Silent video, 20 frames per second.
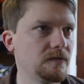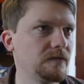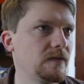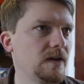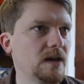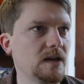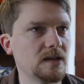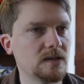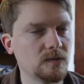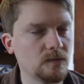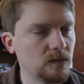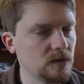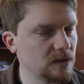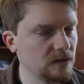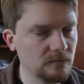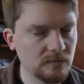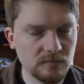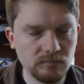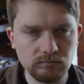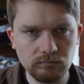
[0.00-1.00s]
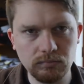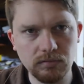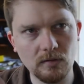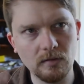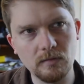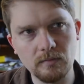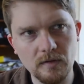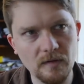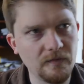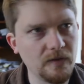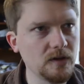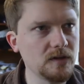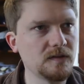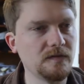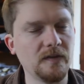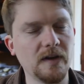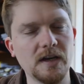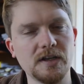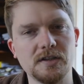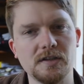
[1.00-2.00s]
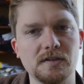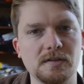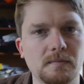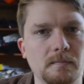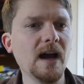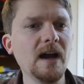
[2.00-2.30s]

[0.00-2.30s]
the reverse fascism.